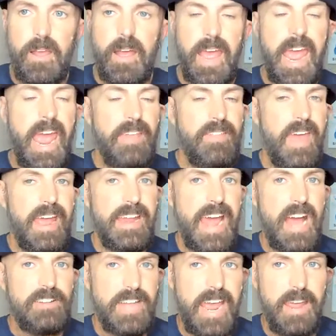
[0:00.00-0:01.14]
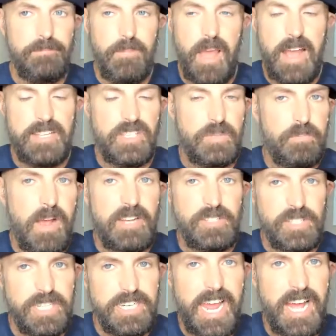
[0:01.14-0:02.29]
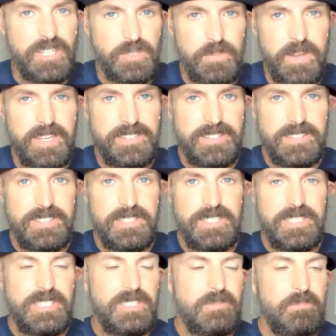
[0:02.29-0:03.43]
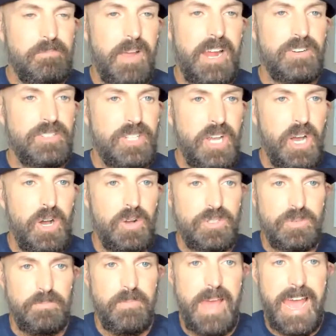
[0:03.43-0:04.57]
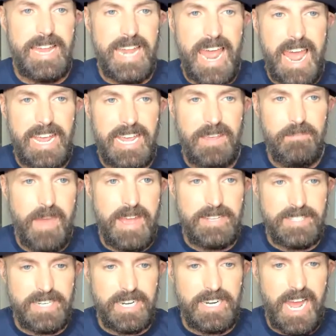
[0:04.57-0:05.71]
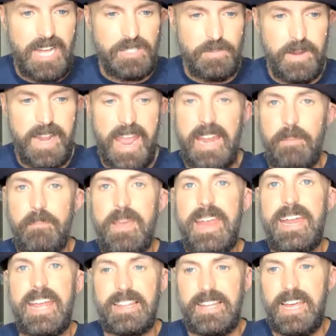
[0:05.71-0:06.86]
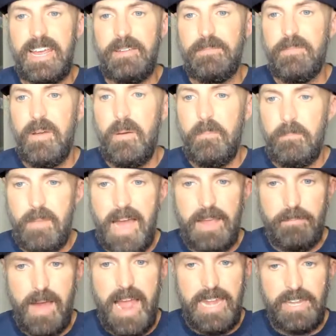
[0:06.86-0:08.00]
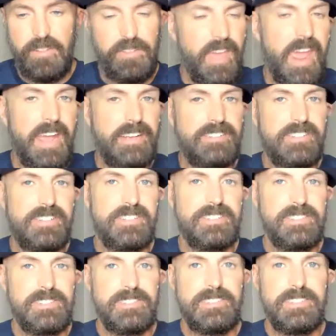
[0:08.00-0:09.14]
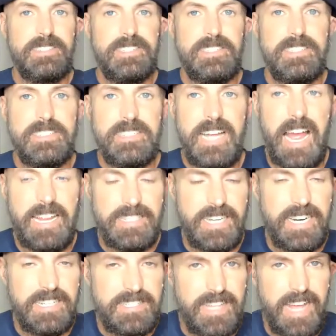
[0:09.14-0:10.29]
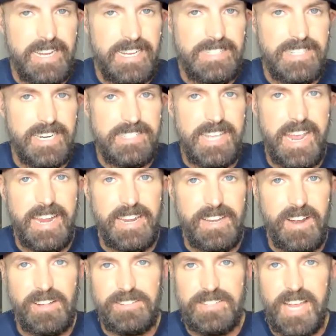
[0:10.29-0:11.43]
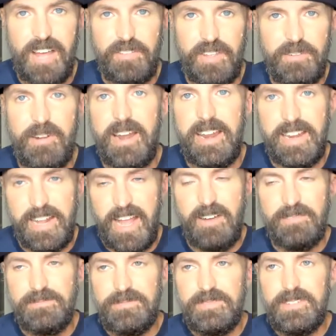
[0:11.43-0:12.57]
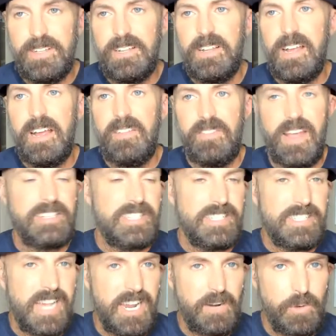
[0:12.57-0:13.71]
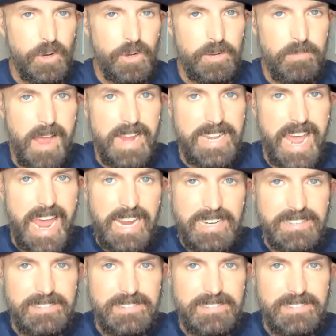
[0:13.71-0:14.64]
And they announced, hey, a special announcement. Bears coach Matt Nagy makes an announcement. And immediately my mind thinks he's going to say Andy Dalton's healthy and ready to go. This is going to ruin my day.